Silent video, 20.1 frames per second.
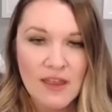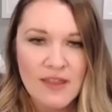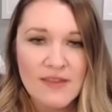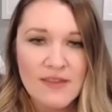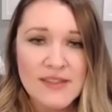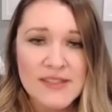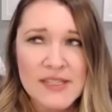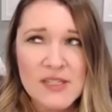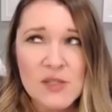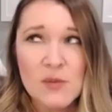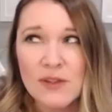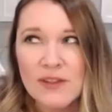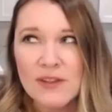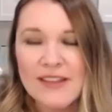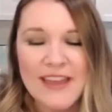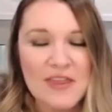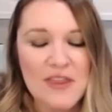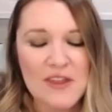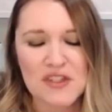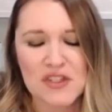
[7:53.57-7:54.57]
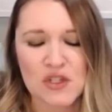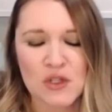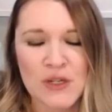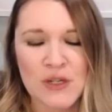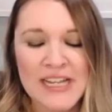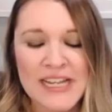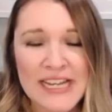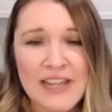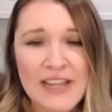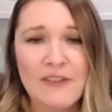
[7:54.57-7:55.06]
This is really like the
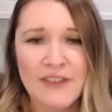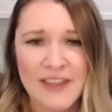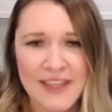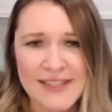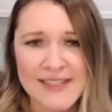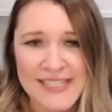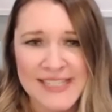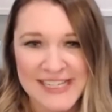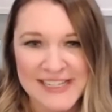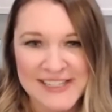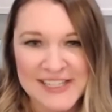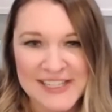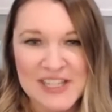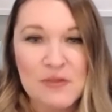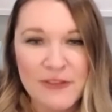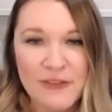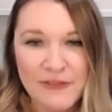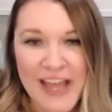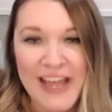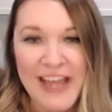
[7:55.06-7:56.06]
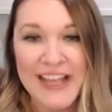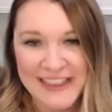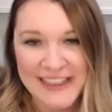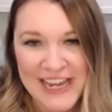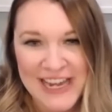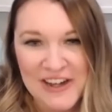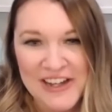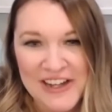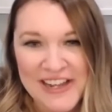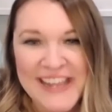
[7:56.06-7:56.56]
trinity of itties. We've got
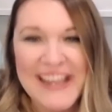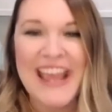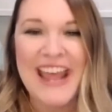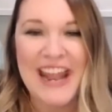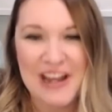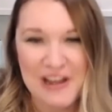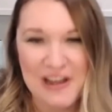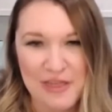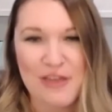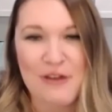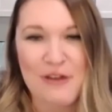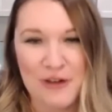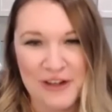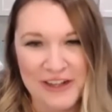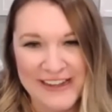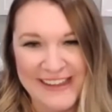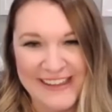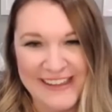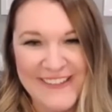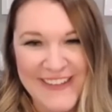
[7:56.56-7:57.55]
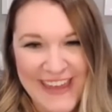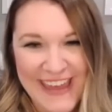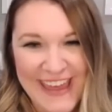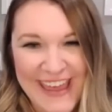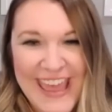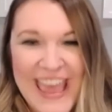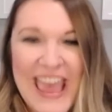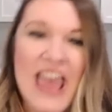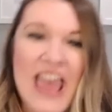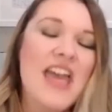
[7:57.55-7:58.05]
clarity and authority.
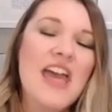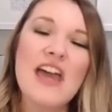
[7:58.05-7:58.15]
Okay.